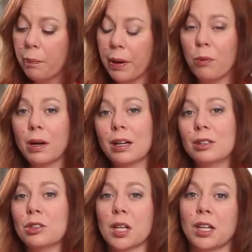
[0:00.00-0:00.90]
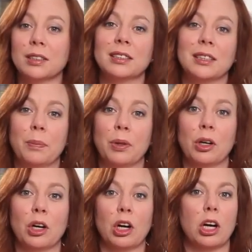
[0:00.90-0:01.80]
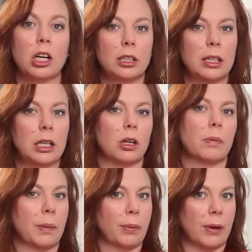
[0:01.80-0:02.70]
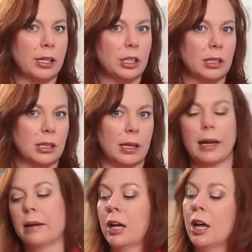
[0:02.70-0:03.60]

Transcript: But we're going to do a little simpler, cleaner preparation today.